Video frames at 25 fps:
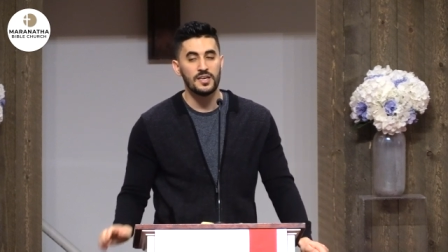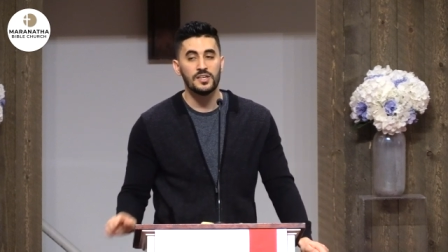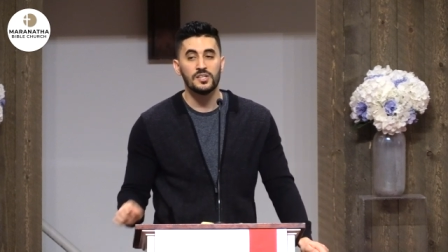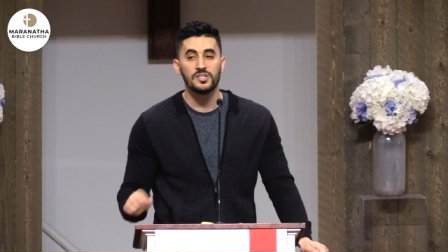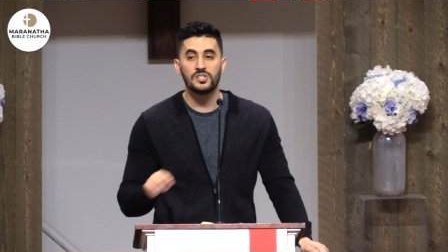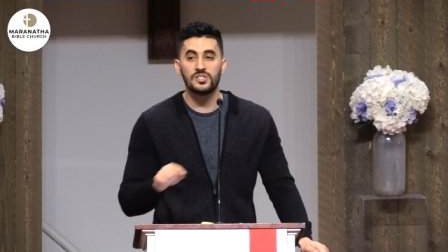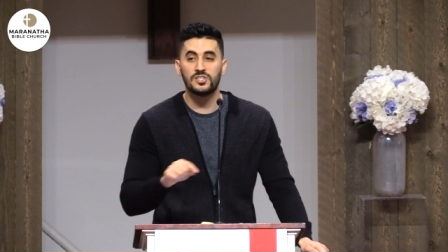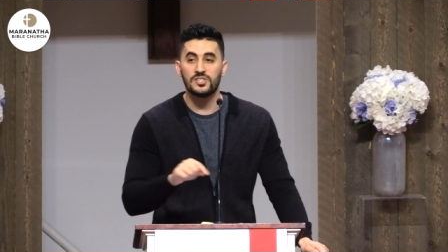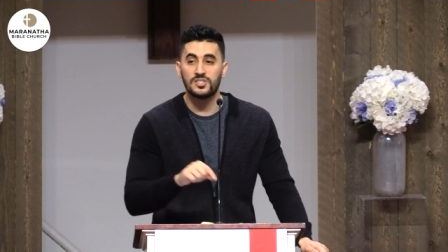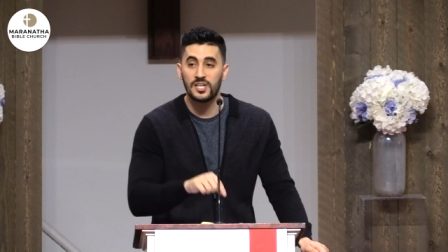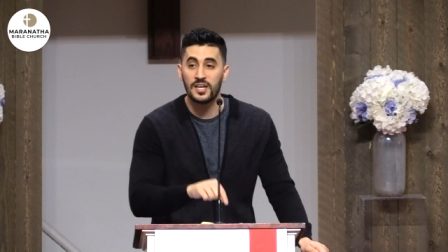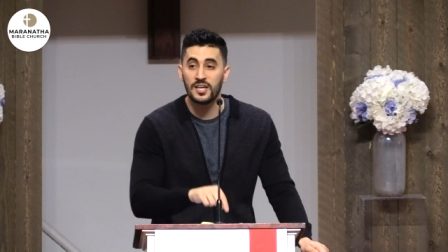
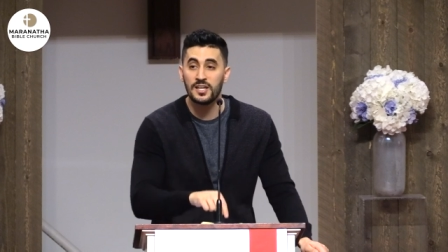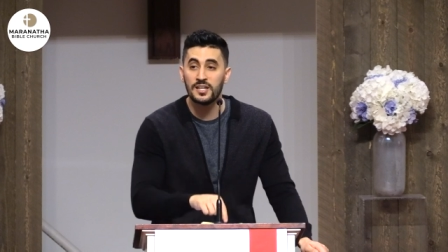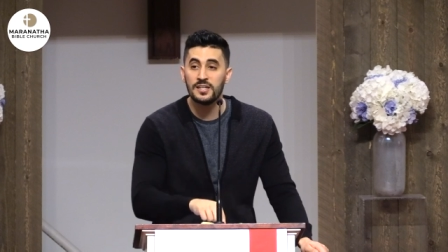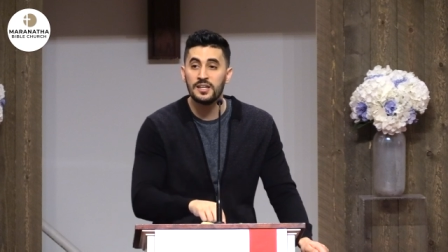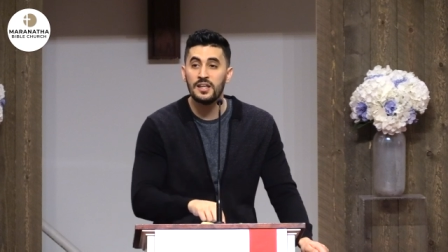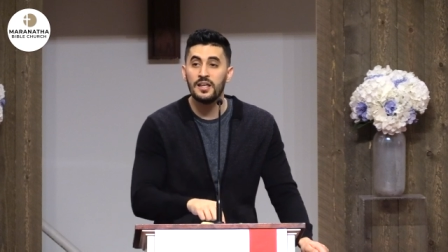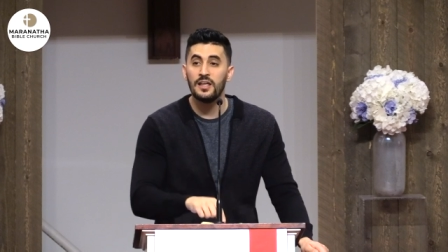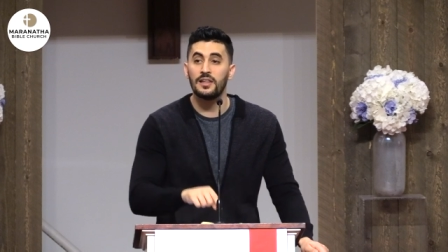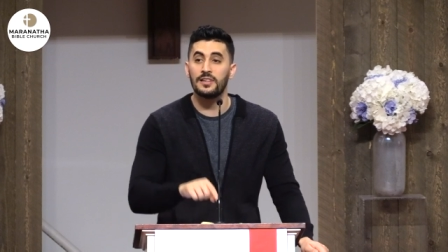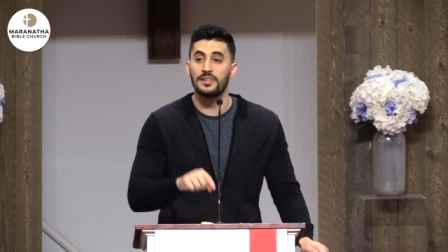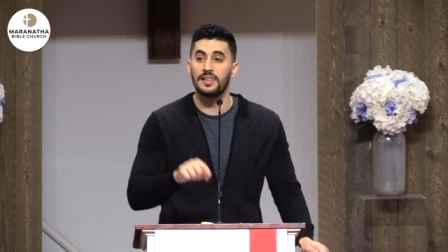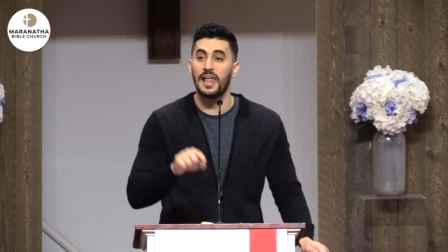
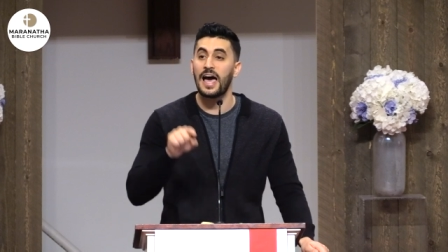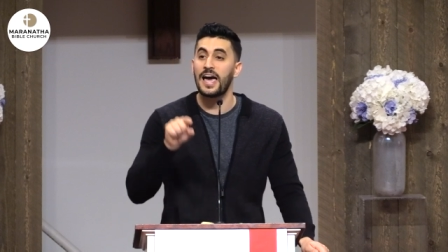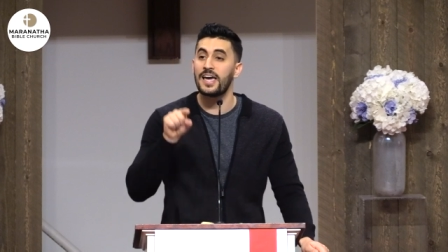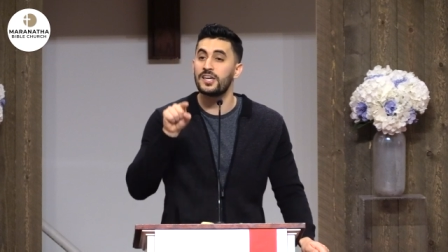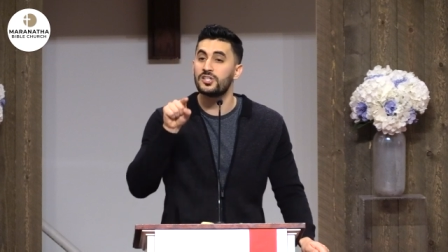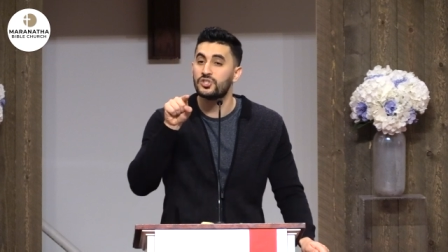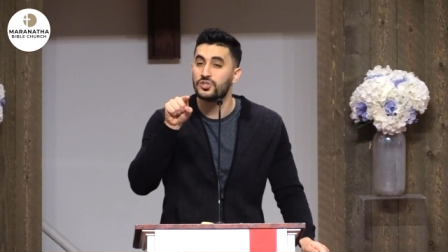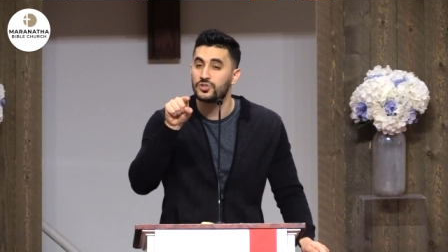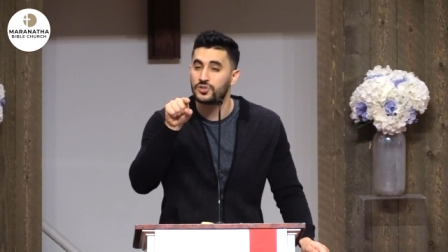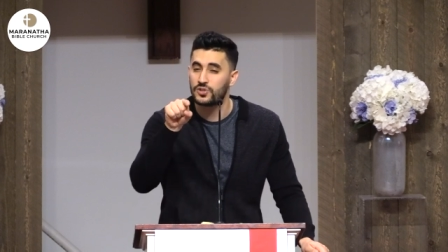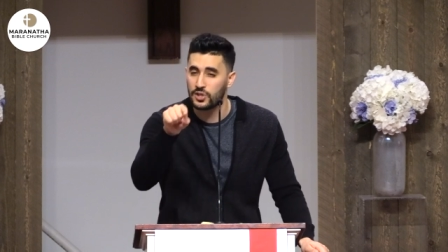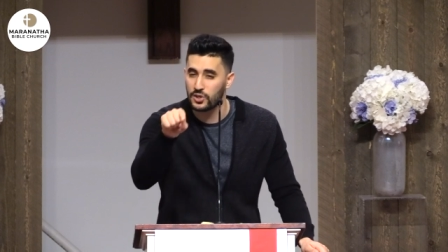Sin
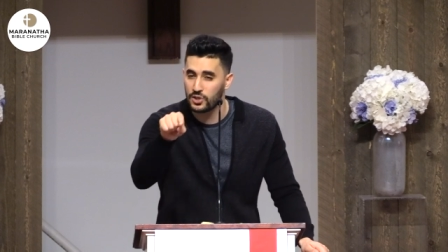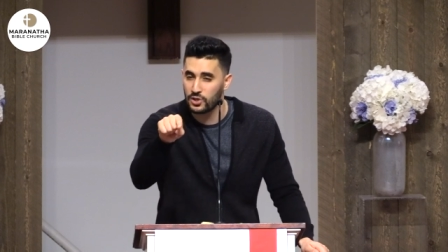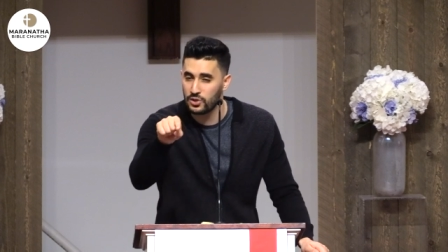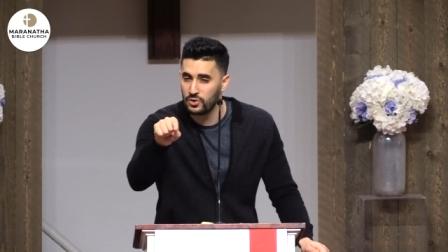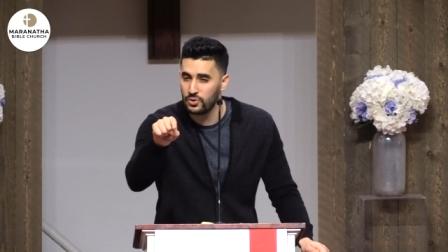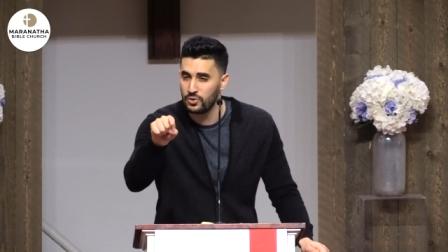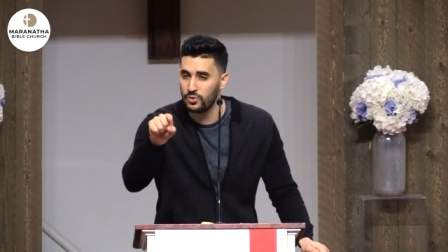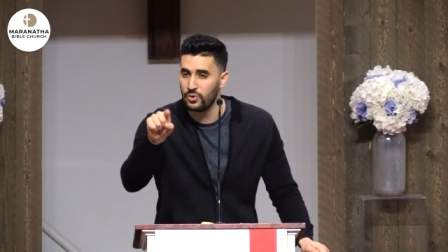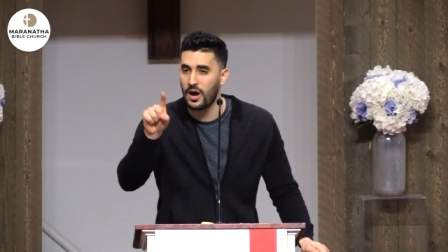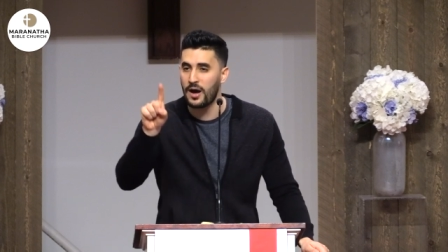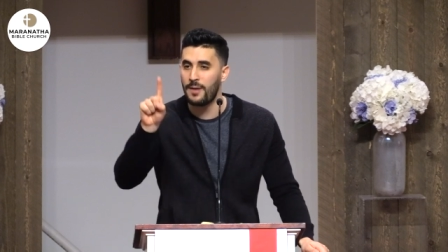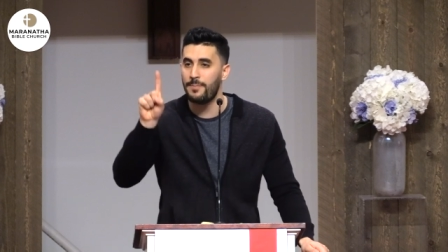lies to
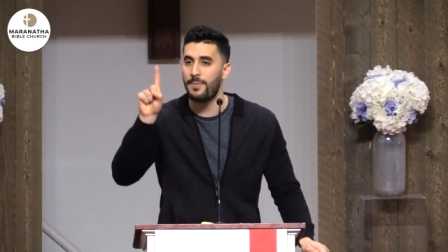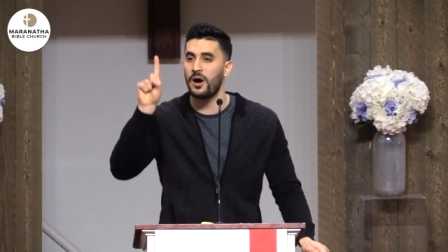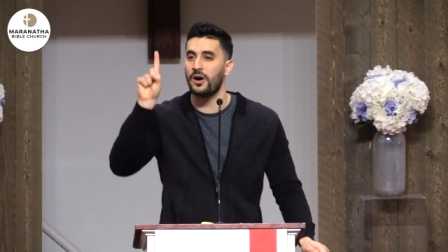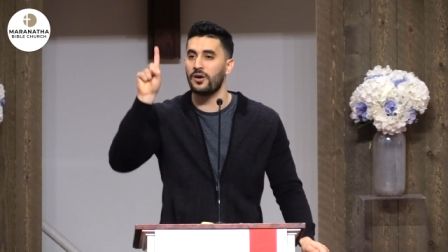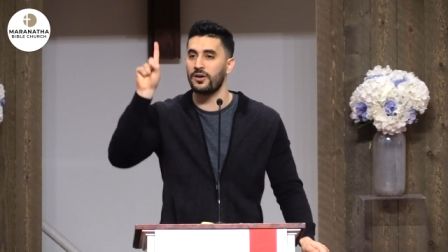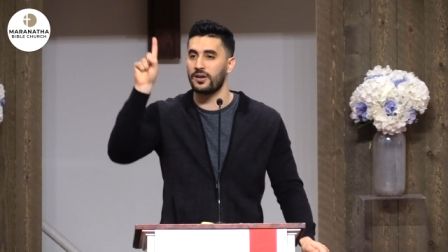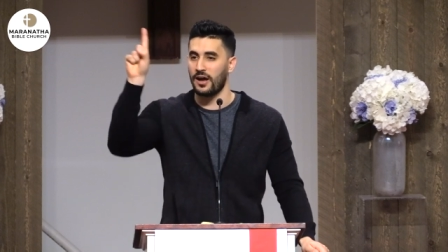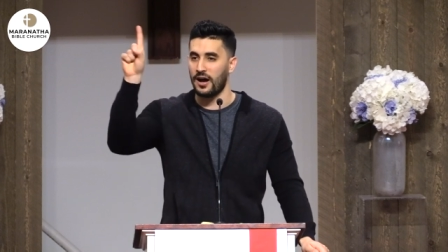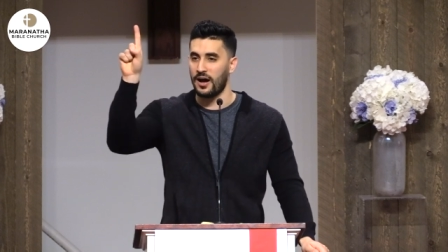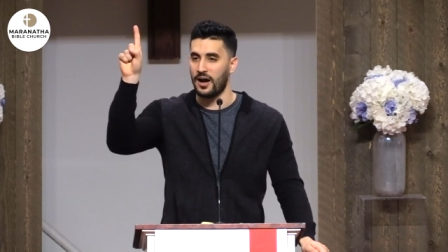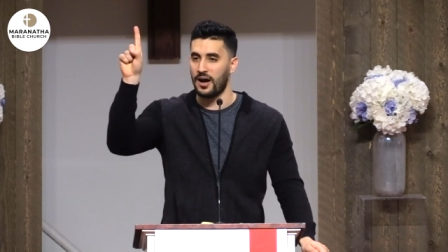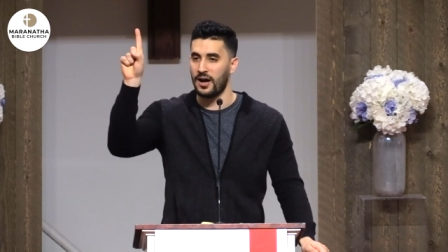you
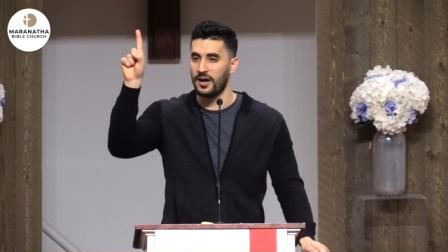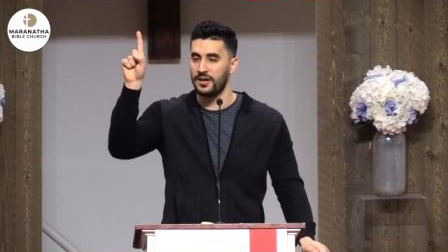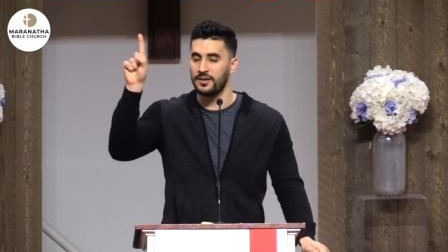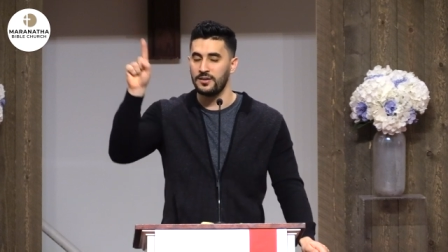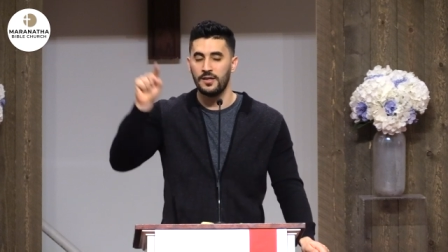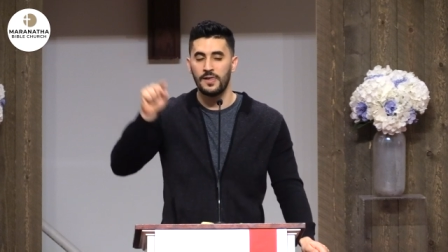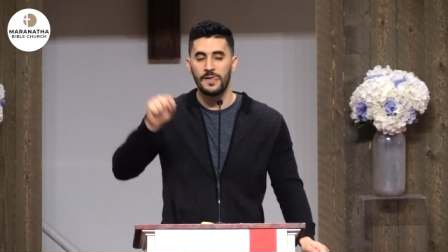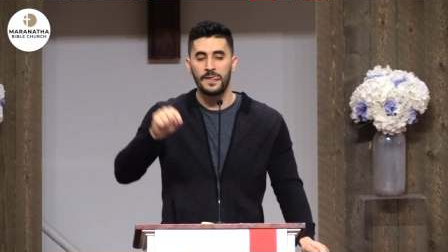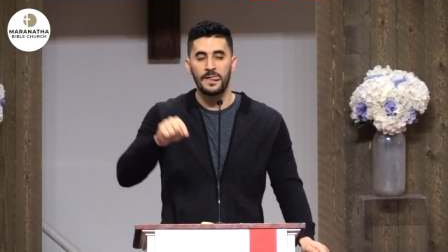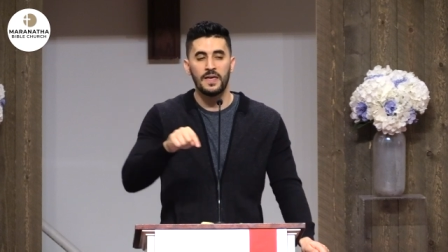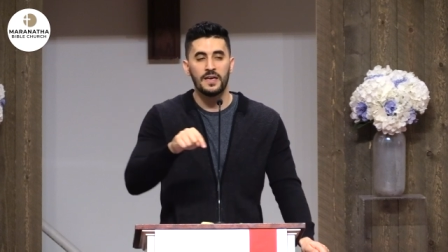about God.